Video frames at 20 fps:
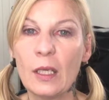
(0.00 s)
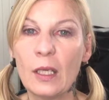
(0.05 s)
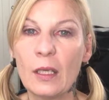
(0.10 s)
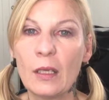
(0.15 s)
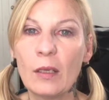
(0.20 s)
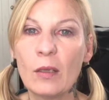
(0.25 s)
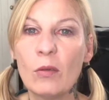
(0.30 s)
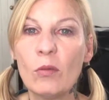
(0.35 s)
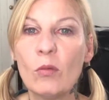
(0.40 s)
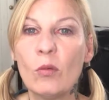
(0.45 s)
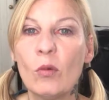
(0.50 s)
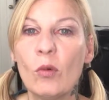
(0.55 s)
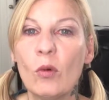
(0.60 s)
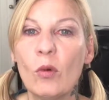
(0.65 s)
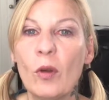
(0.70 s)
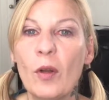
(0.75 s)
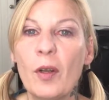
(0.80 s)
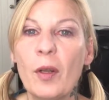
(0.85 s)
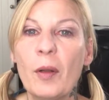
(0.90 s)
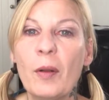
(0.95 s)
in the room,
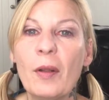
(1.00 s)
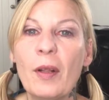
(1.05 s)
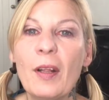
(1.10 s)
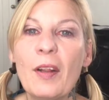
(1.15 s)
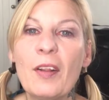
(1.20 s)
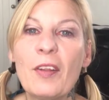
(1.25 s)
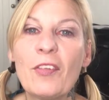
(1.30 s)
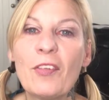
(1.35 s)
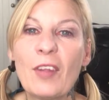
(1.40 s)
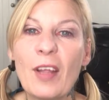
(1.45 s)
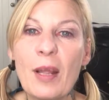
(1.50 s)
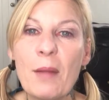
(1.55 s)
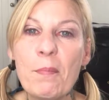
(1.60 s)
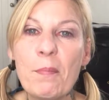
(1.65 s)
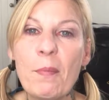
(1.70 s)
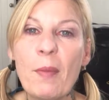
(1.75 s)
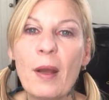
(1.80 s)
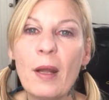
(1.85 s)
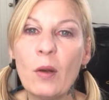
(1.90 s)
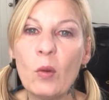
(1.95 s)
in the
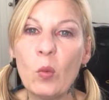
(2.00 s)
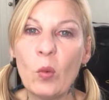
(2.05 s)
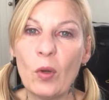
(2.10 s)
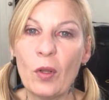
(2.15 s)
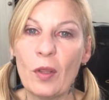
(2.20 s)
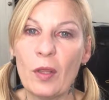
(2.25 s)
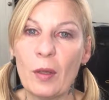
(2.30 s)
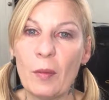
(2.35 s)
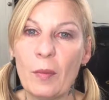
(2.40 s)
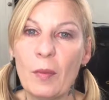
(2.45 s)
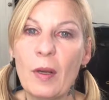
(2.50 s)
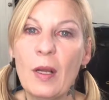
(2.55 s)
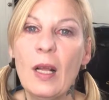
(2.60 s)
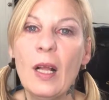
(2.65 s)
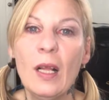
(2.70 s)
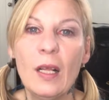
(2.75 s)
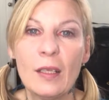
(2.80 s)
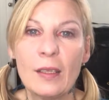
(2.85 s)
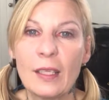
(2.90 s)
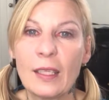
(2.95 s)
same bed with him.
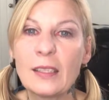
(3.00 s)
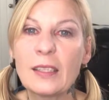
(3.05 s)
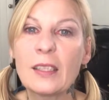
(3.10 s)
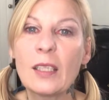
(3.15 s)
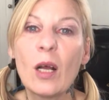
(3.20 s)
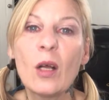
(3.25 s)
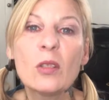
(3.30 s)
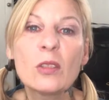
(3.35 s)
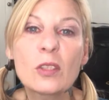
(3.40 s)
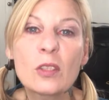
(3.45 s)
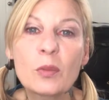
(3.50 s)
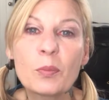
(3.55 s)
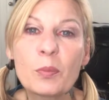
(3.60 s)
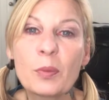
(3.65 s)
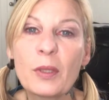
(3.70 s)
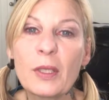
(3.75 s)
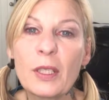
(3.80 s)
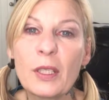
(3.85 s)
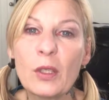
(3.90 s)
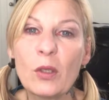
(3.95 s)
That sounds
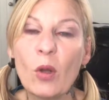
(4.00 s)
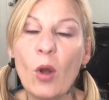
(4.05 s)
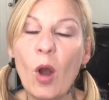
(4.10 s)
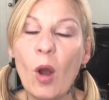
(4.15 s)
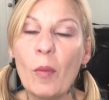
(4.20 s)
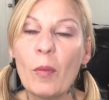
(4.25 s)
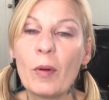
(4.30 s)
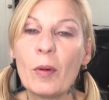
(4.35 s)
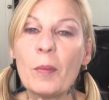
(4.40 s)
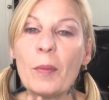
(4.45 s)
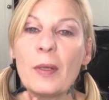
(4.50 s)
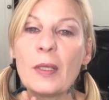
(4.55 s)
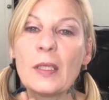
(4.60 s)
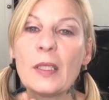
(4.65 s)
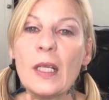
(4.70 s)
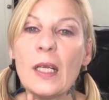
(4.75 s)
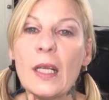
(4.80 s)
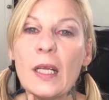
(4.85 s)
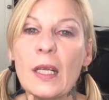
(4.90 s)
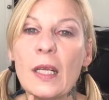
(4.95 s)
pretty normal, but
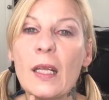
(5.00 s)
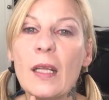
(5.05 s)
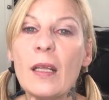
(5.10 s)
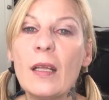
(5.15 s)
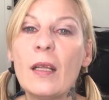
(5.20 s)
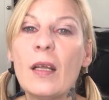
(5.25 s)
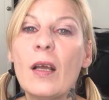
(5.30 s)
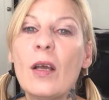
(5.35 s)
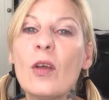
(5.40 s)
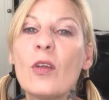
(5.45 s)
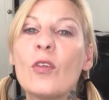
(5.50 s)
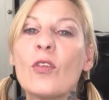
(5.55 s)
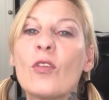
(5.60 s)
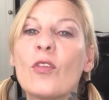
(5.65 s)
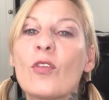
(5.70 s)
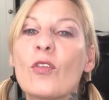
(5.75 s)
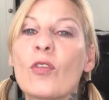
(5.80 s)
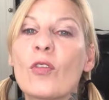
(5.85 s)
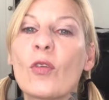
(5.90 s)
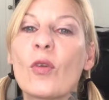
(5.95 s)
he
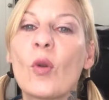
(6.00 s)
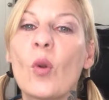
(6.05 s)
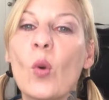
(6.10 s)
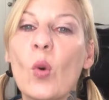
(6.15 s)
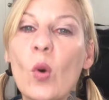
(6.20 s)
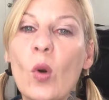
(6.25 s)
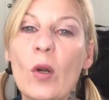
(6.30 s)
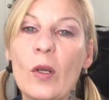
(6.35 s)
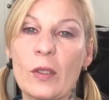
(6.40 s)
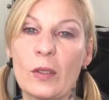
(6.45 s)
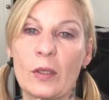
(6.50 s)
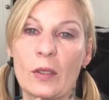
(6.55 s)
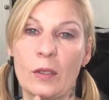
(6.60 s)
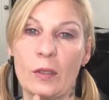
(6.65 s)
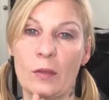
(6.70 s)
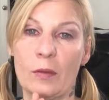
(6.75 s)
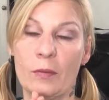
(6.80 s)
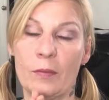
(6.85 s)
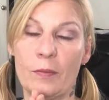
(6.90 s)
snores.